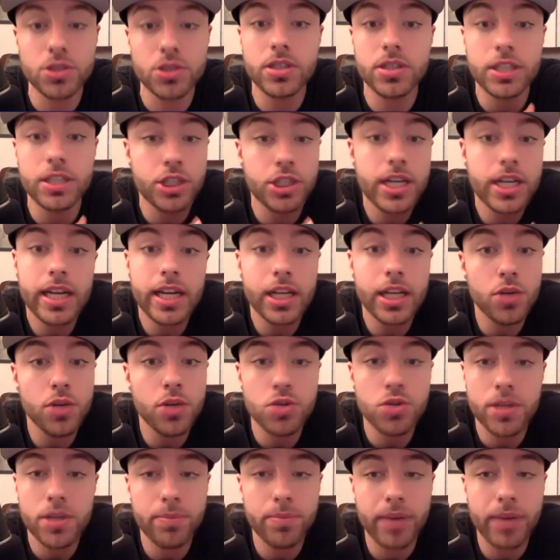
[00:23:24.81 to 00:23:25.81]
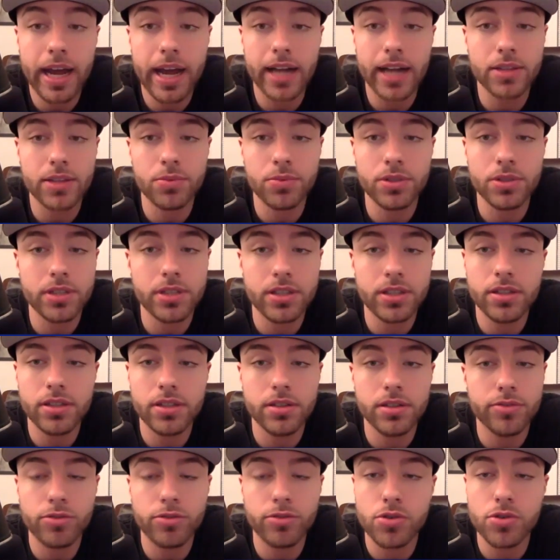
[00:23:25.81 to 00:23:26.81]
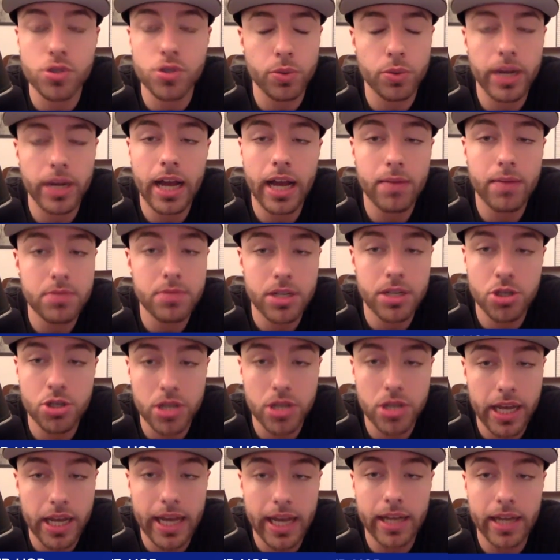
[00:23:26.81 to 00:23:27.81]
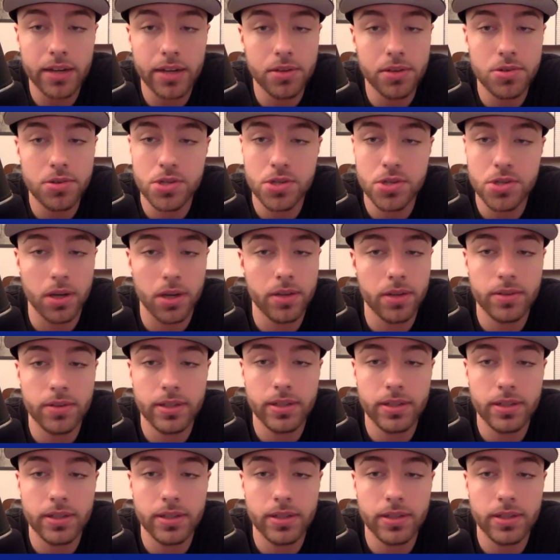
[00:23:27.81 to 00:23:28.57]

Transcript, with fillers: she had a huge impact within the first 3 albums that she had. You saw it.